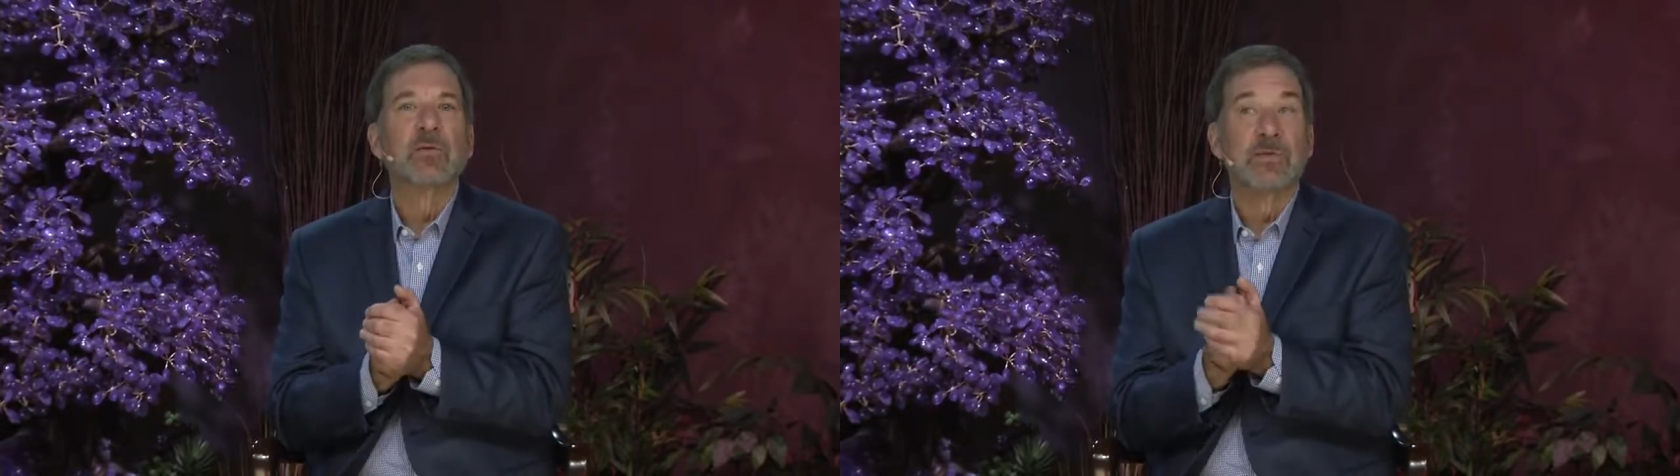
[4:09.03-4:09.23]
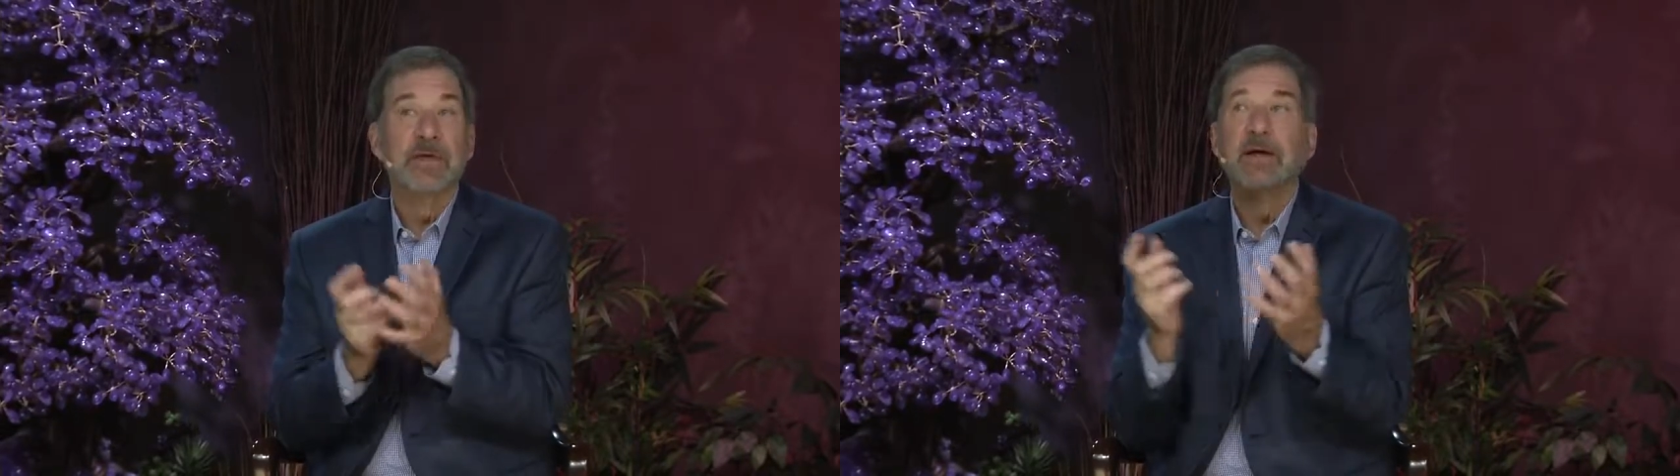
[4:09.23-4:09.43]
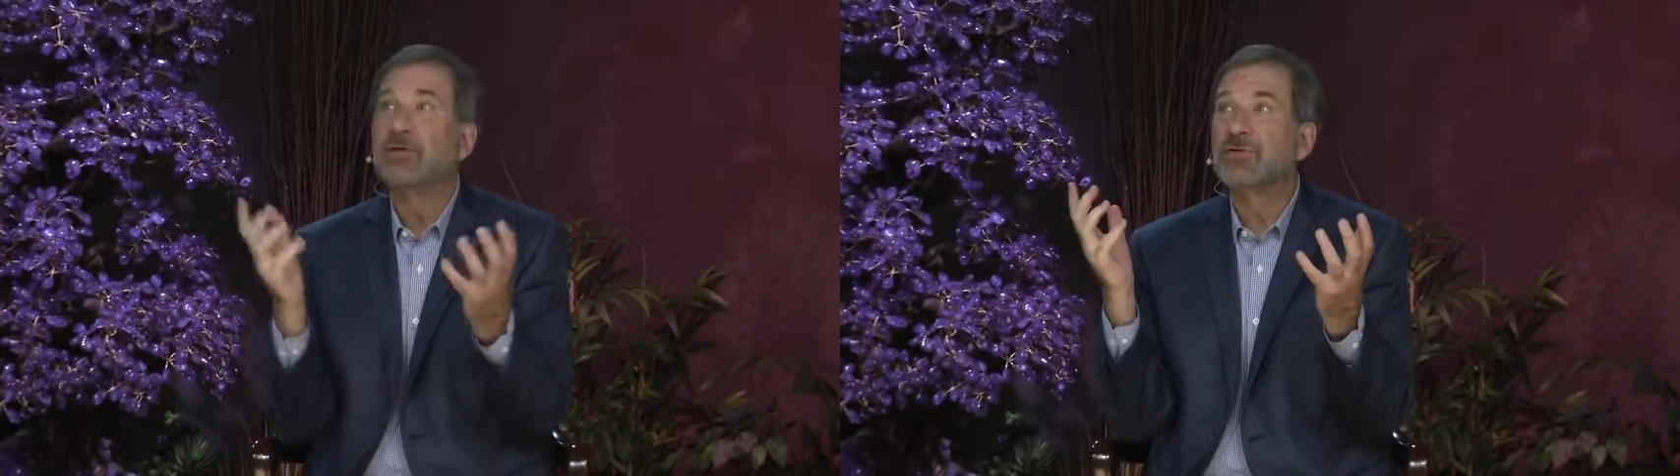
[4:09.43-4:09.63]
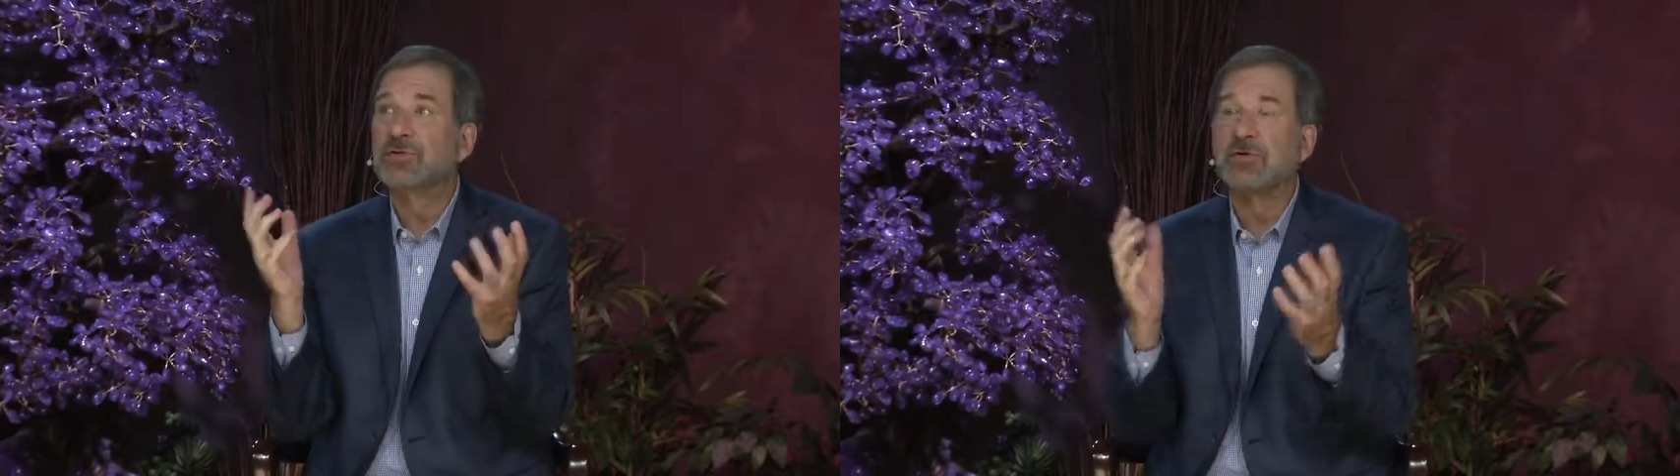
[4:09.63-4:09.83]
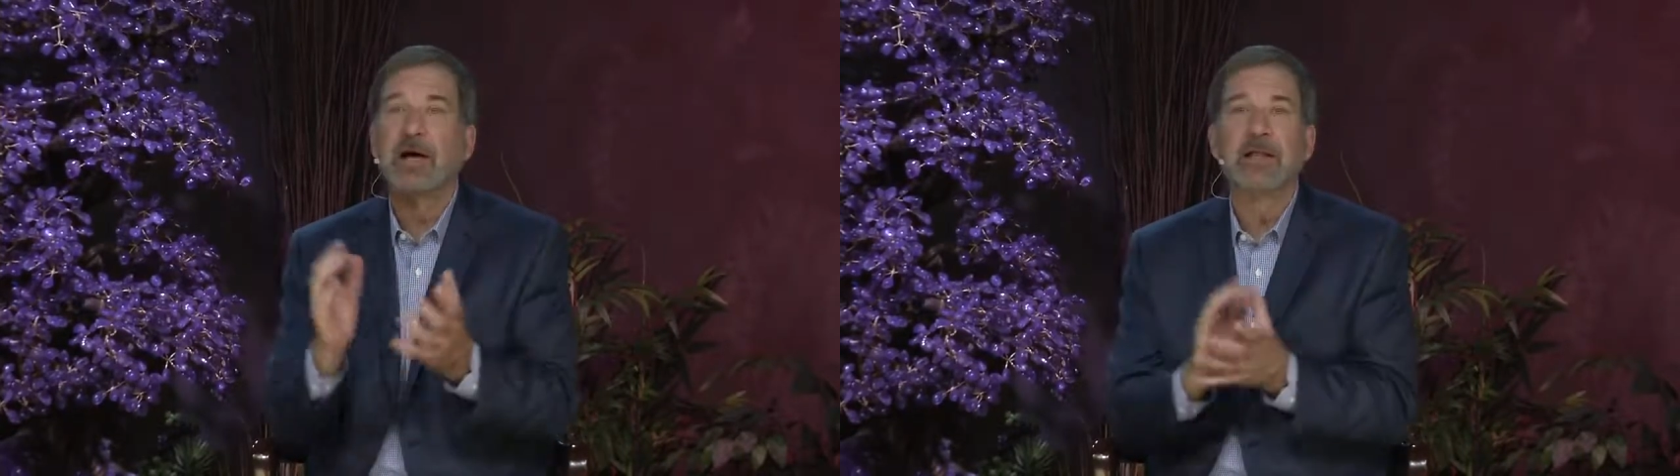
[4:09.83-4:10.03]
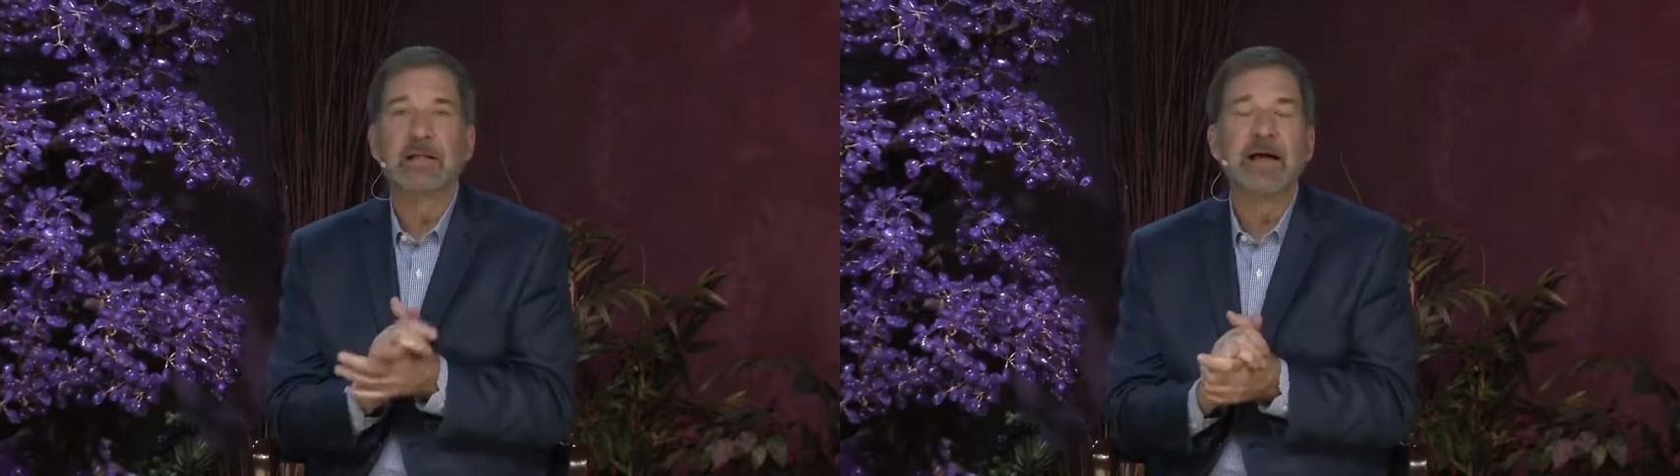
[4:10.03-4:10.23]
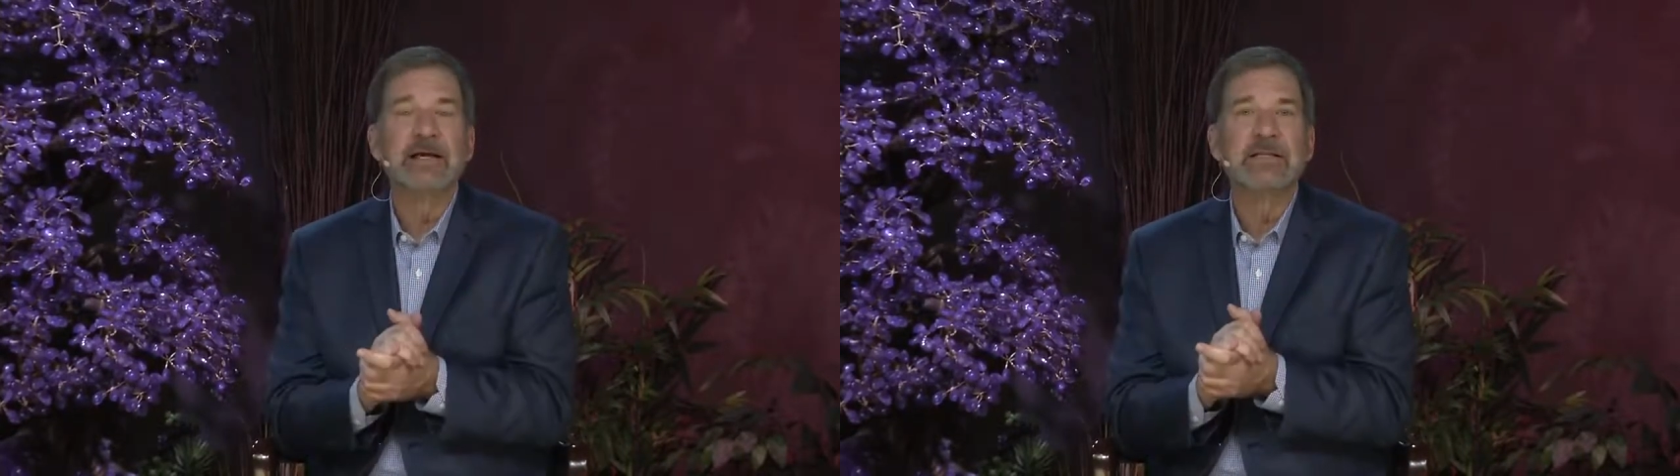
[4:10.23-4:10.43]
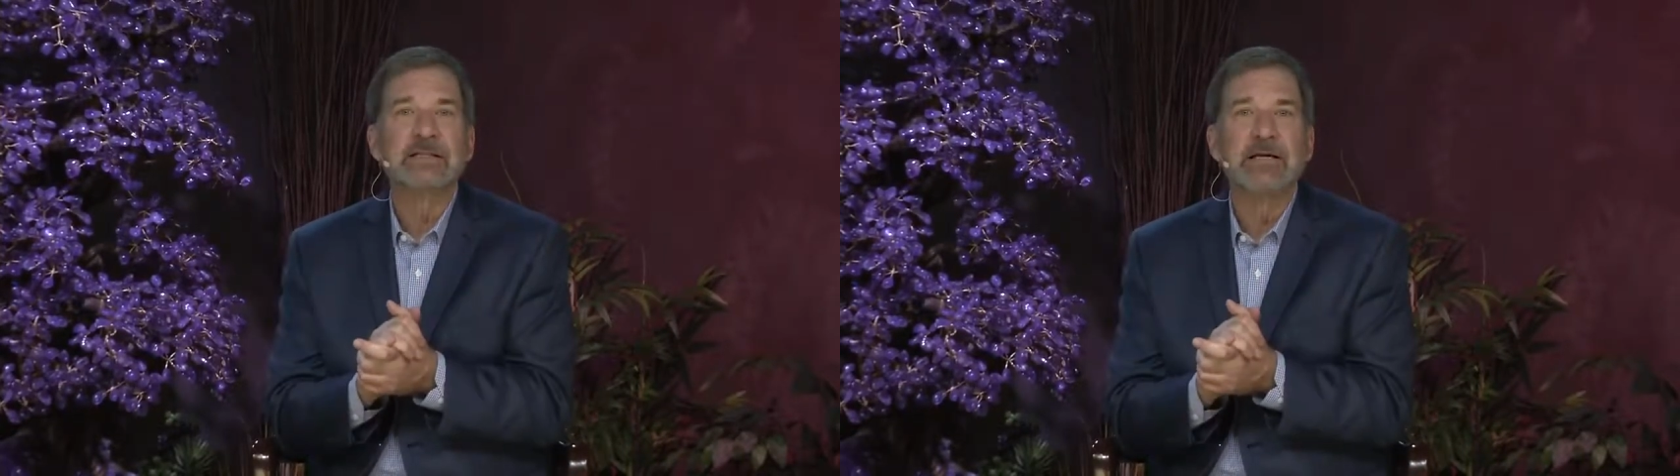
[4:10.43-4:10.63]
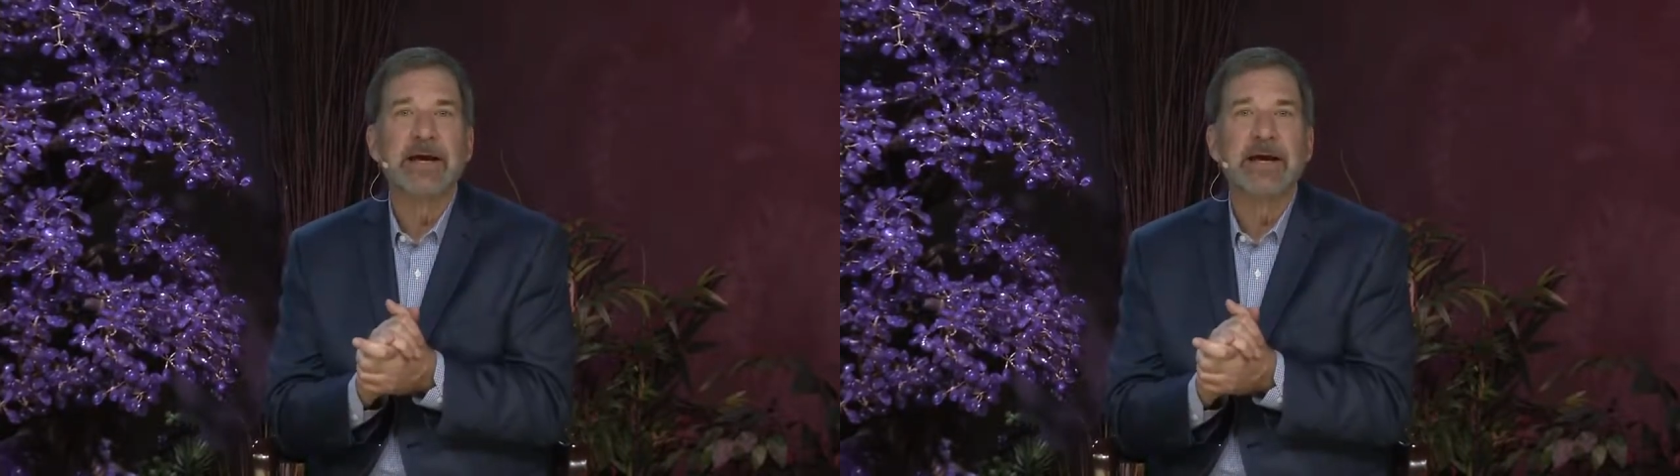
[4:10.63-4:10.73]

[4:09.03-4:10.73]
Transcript: would then turn on lights